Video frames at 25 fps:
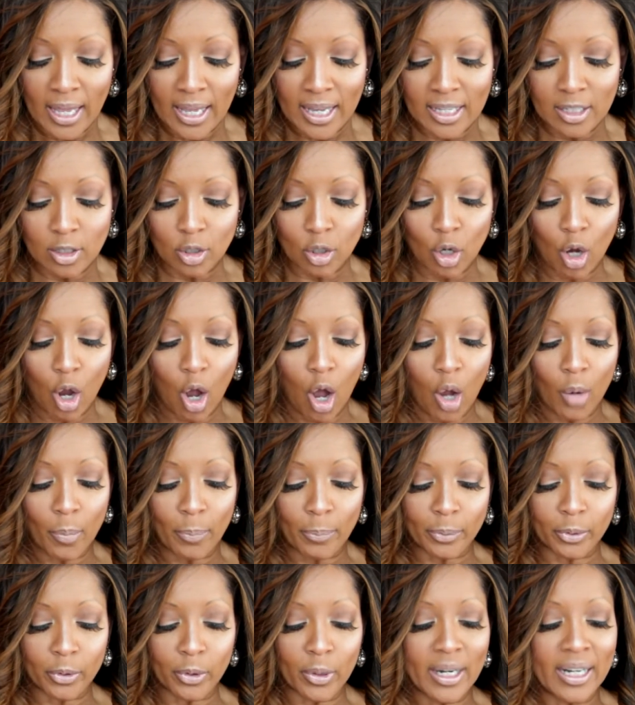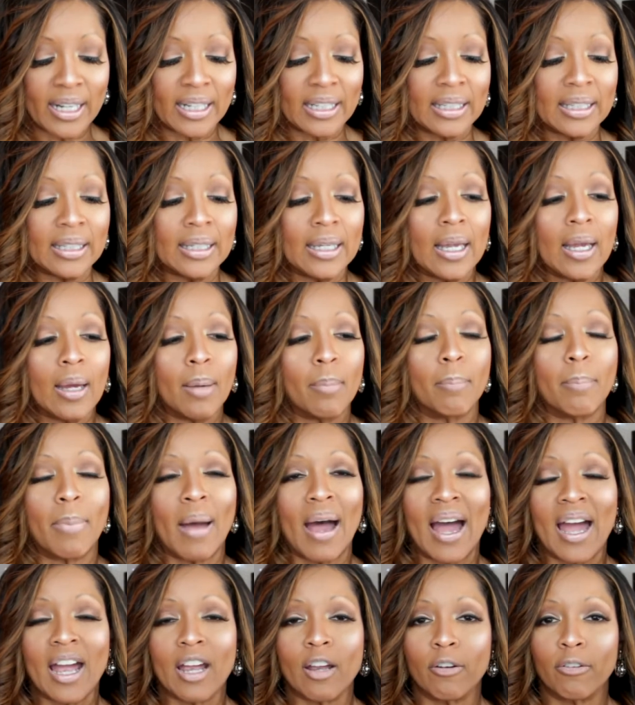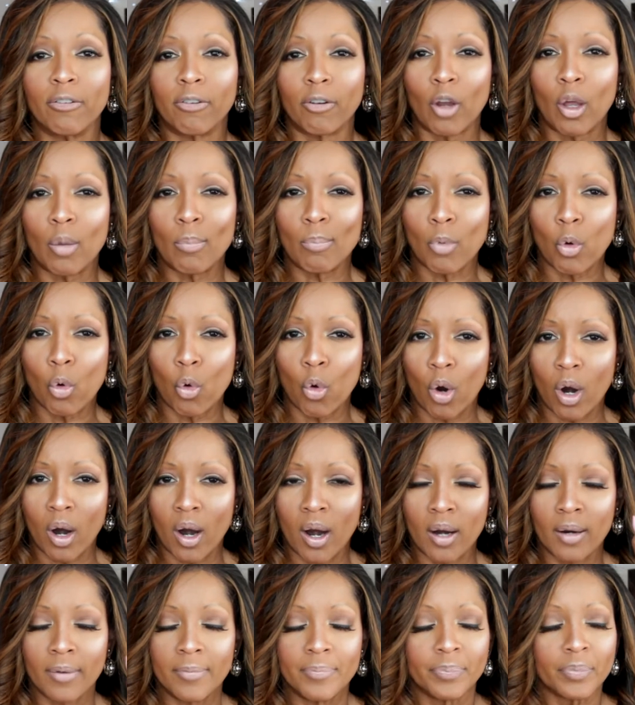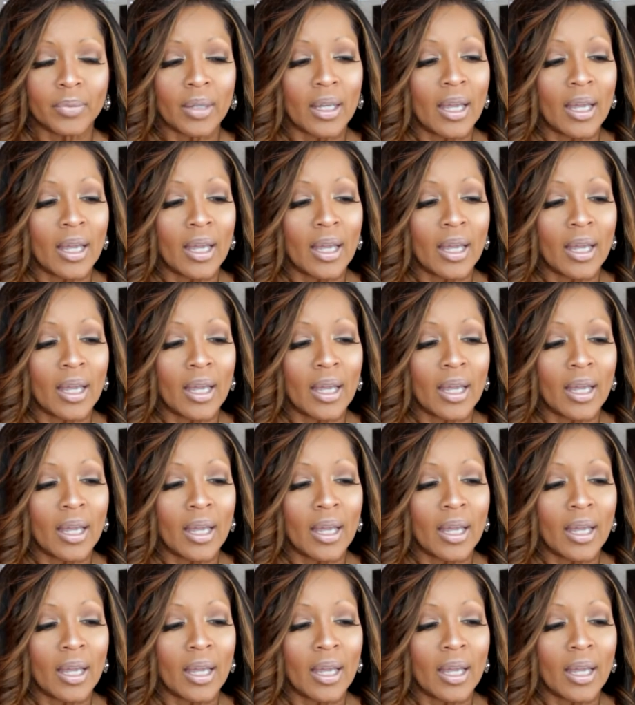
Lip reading: It's called Pretty by FLORMAR.